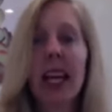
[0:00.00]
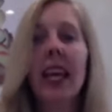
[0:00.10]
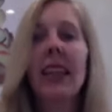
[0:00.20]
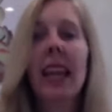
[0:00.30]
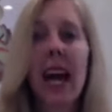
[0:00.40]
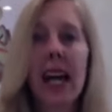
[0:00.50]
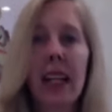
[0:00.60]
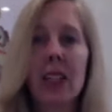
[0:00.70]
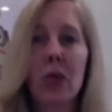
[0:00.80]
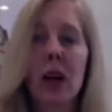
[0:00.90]
And that
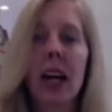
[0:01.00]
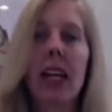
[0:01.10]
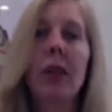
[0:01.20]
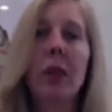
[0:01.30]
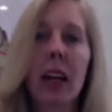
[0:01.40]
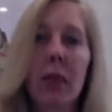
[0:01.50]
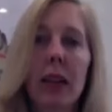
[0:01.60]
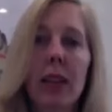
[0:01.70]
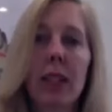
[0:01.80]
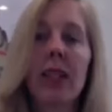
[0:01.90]
is why he
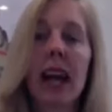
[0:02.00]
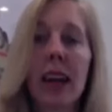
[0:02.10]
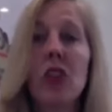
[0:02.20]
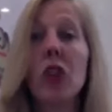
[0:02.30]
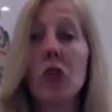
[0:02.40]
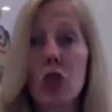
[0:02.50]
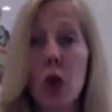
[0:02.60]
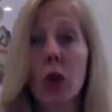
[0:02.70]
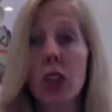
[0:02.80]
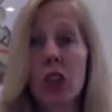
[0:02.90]
recommends that you
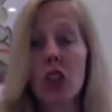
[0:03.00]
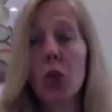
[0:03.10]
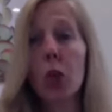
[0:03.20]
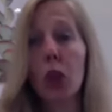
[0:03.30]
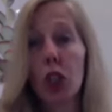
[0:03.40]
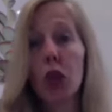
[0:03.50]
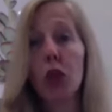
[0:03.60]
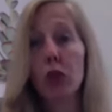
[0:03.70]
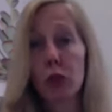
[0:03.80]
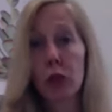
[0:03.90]
don't consume
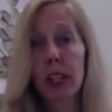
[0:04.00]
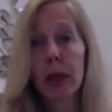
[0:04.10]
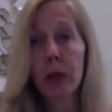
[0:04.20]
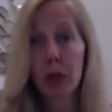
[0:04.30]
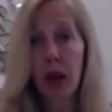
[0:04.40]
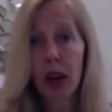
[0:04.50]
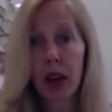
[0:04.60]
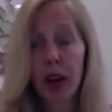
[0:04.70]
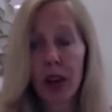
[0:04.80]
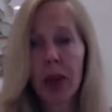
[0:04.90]
gluten-free
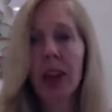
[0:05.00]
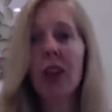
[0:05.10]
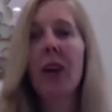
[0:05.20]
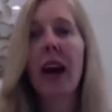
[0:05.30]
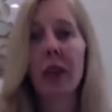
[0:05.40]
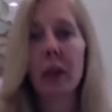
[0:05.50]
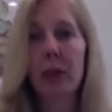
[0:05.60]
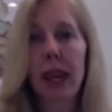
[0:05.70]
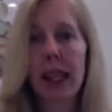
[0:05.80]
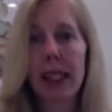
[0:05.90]
products because of how they're
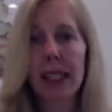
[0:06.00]
made.